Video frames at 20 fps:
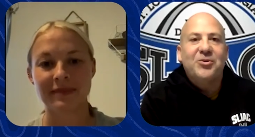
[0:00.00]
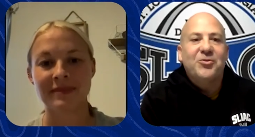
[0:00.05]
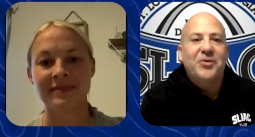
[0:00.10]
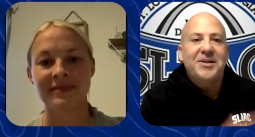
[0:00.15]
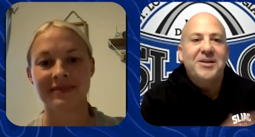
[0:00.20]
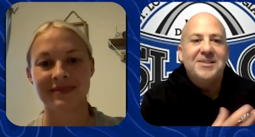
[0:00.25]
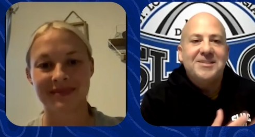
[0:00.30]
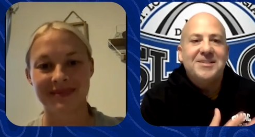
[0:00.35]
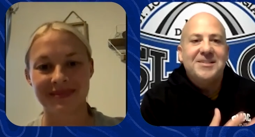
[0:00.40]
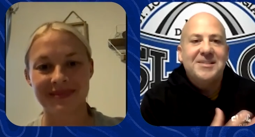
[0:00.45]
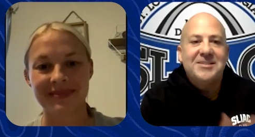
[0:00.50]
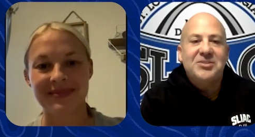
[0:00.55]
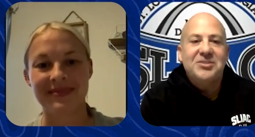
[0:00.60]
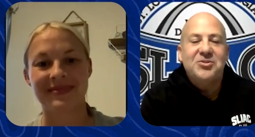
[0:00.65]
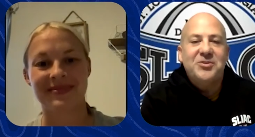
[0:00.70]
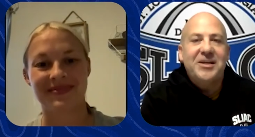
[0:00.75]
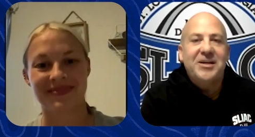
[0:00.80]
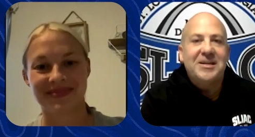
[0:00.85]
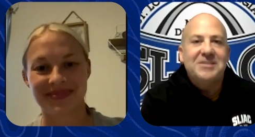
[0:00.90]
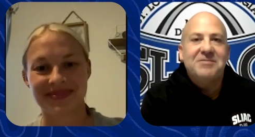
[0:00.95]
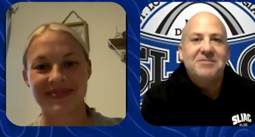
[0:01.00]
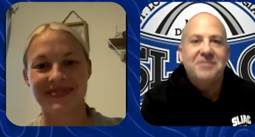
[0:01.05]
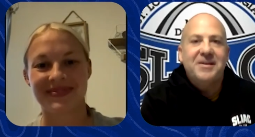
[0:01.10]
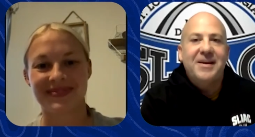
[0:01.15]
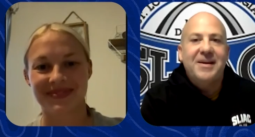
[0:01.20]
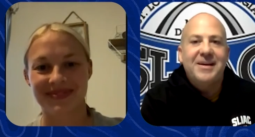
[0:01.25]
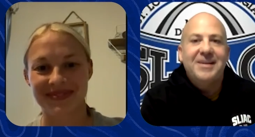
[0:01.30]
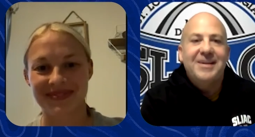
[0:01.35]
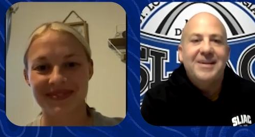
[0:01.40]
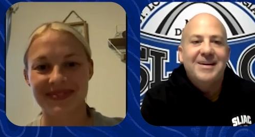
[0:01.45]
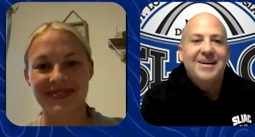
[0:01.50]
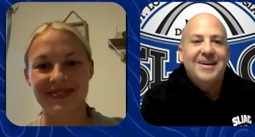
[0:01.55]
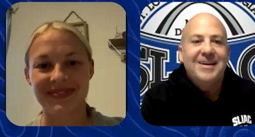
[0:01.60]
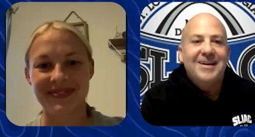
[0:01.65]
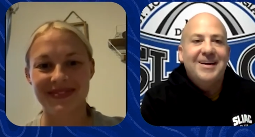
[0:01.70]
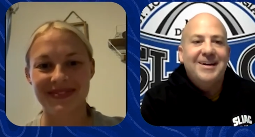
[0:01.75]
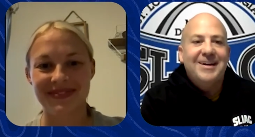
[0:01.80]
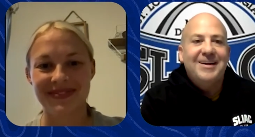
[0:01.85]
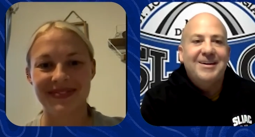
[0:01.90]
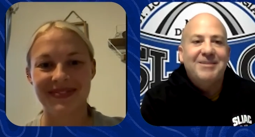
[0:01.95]
Speaker 1: a great season you guys have had,
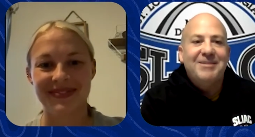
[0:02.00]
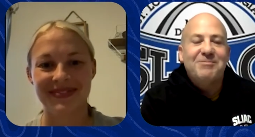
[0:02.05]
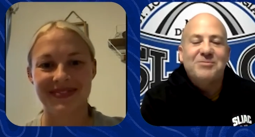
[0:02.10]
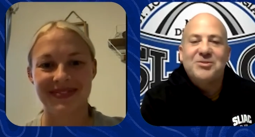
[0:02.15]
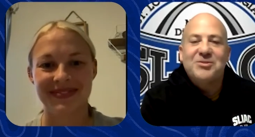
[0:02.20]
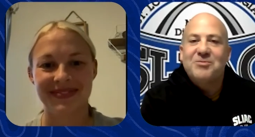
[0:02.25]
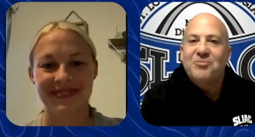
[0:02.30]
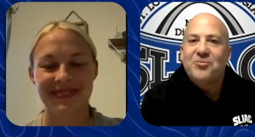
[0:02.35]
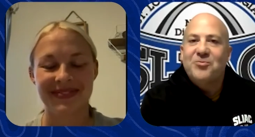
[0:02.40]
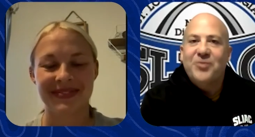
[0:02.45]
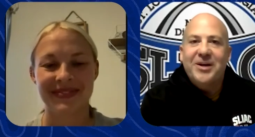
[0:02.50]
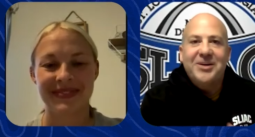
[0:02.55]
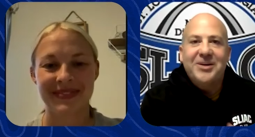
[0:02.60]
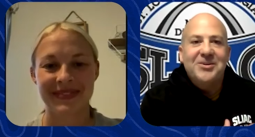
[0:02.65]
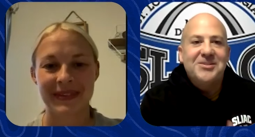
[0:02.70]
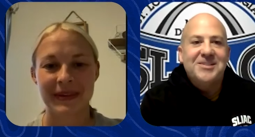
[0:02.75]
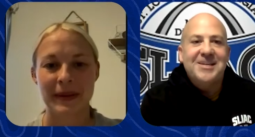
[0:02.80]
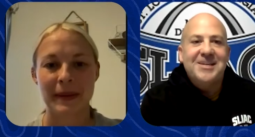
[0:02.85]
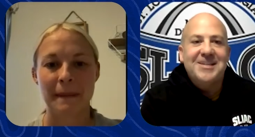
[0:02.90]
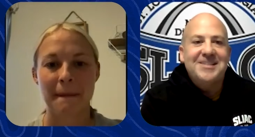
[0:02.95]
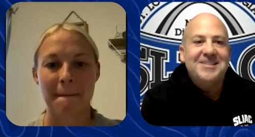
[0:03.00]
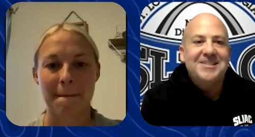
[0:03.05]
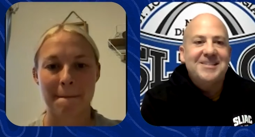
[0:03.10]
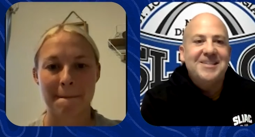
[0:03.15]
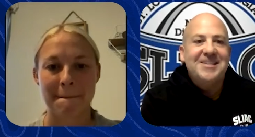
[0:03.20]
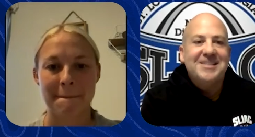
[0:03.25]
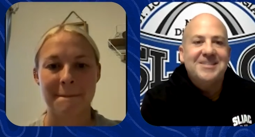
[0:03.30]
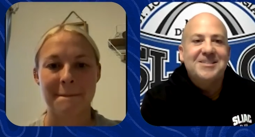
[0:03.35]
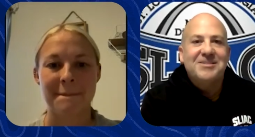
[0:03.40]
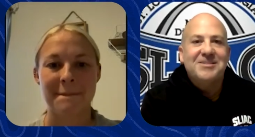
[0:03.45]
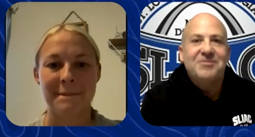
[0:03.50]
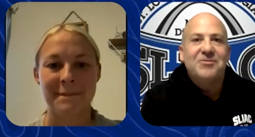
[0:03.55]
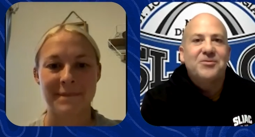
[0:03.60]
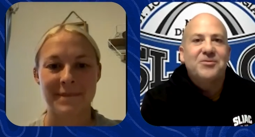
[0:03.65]
um, some record setting seasons